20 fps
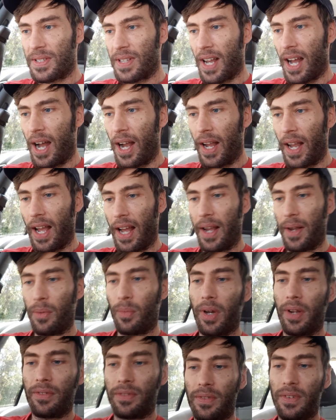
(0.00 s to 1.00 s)
I
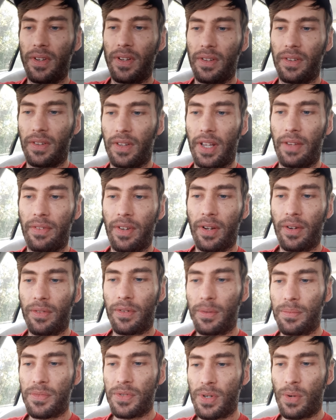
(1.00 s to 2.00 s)
went living
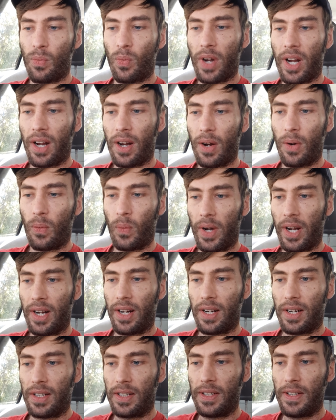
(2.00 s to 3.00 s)
from somewhere
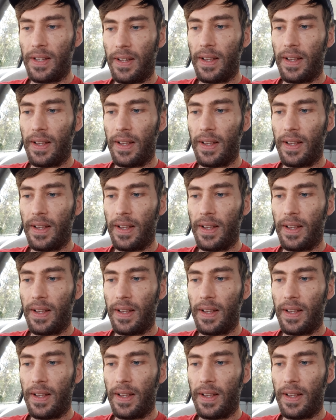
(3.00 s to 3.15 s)
where